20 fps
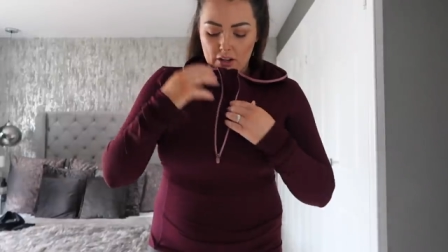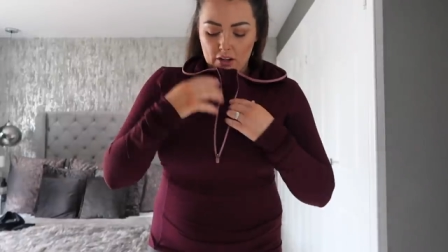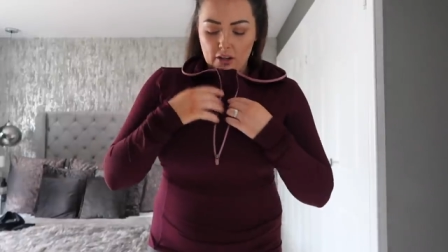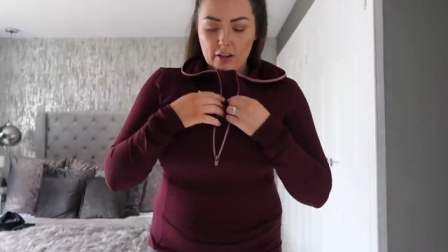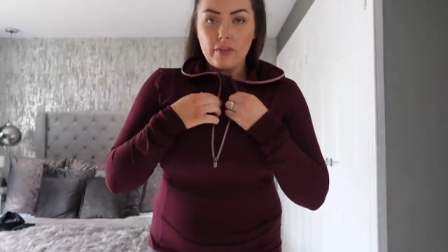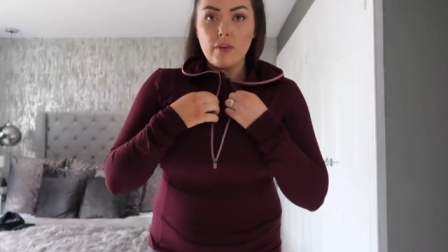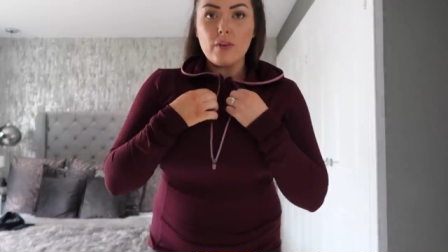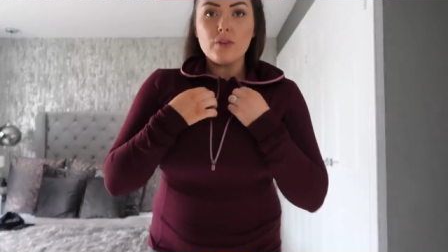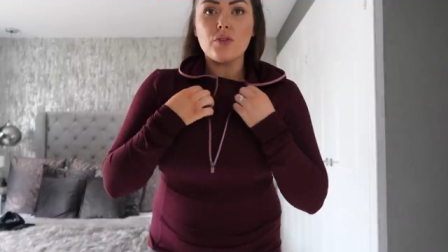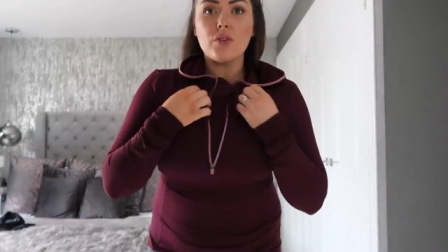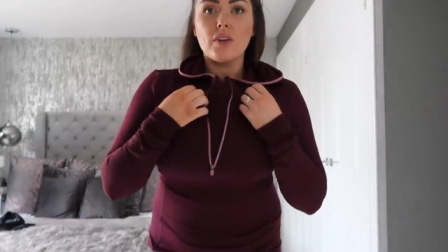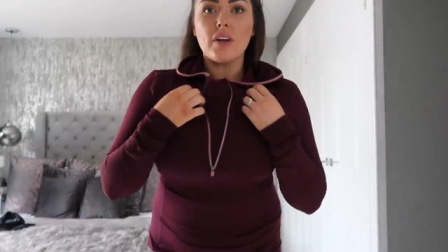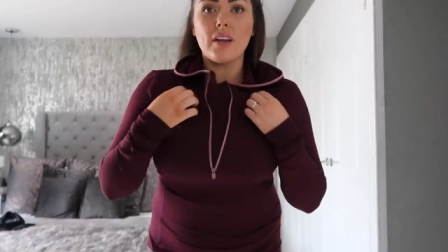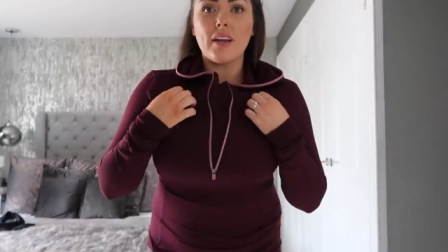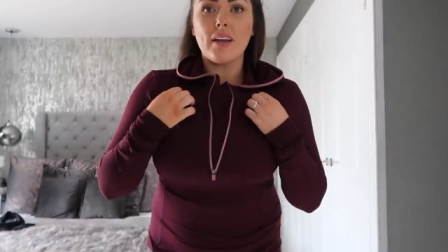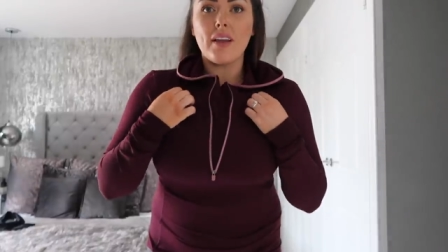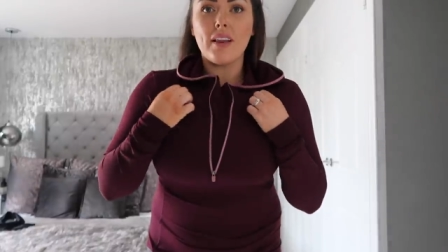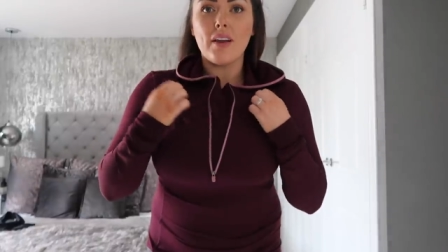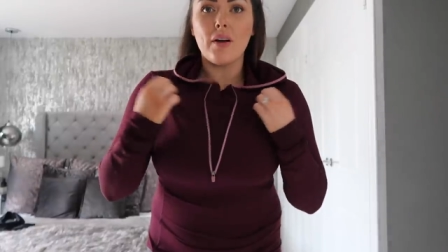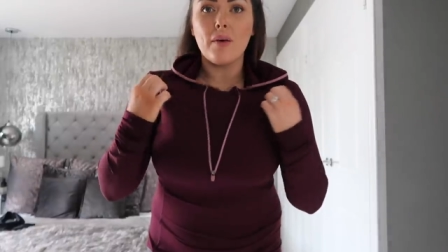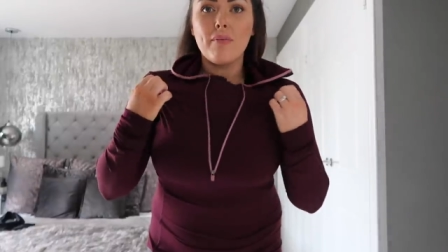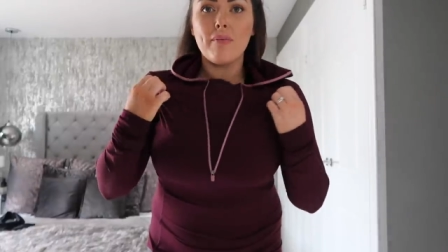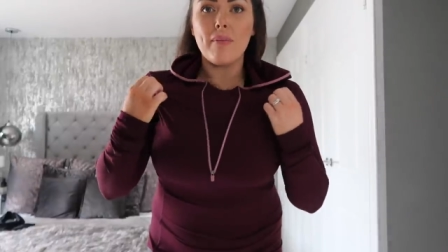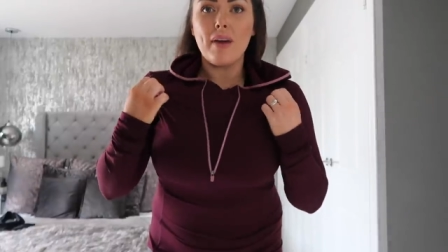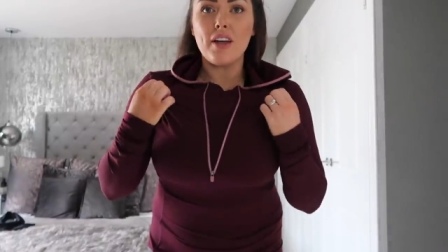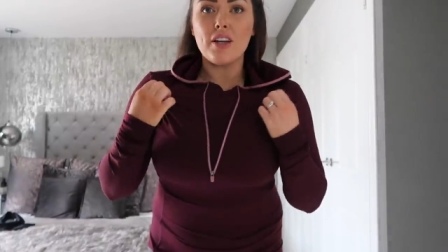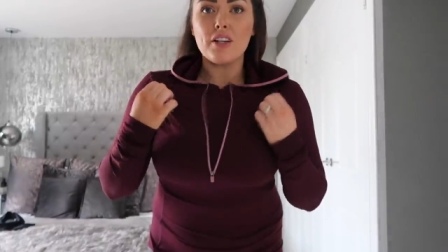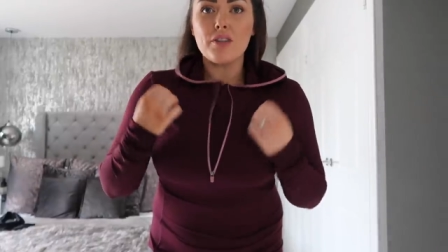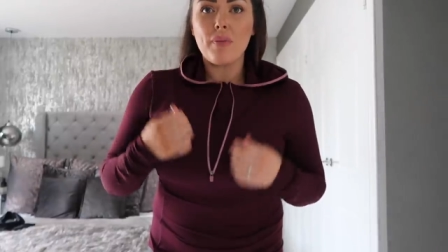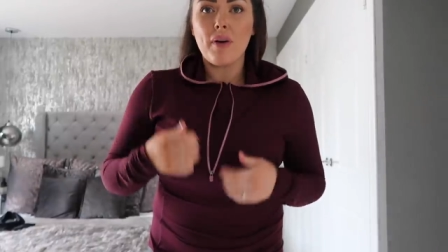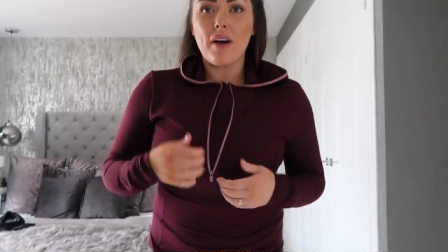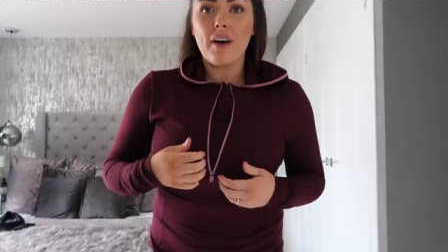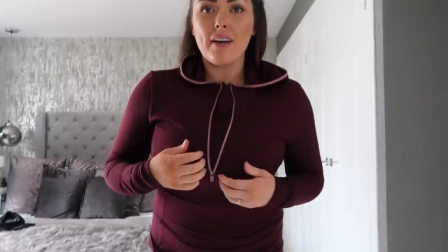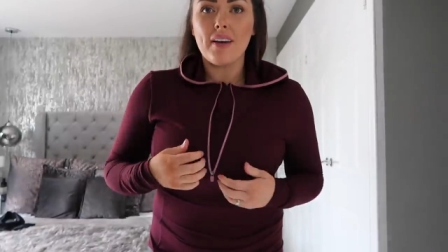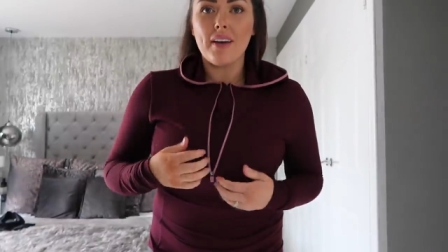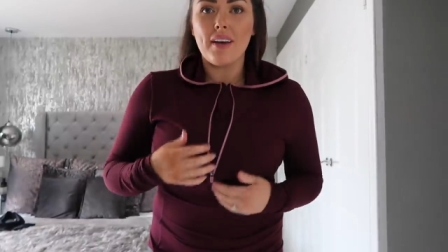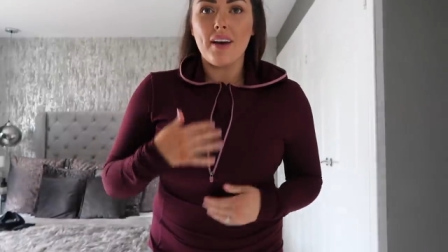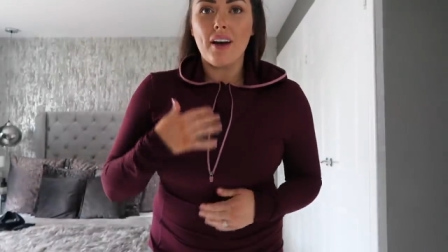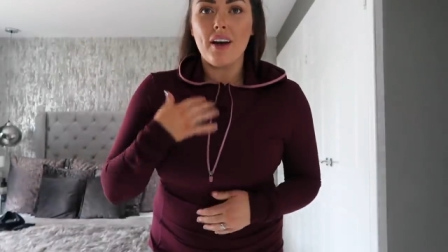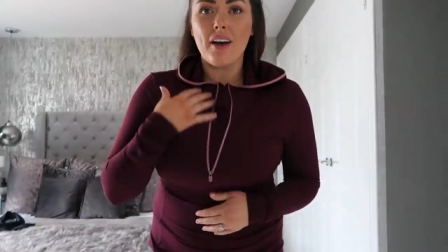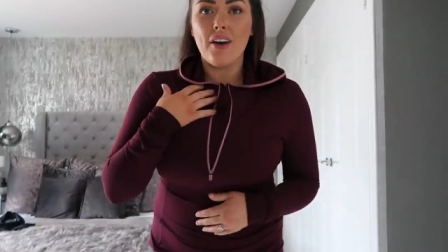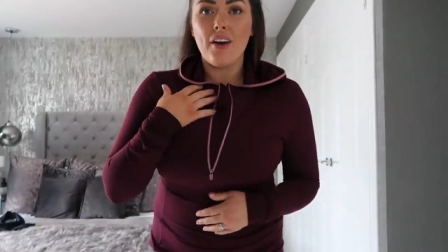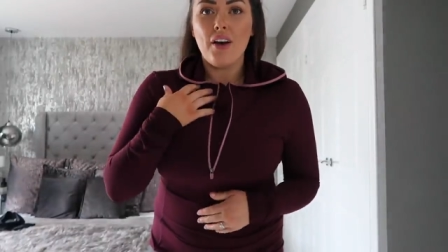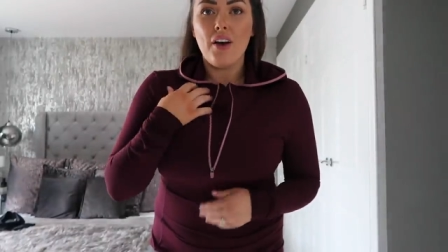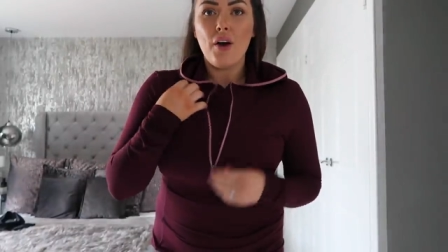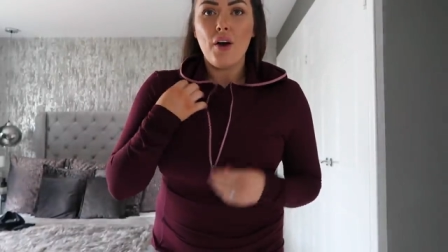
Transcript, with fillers: You've also got like a little mesh part here,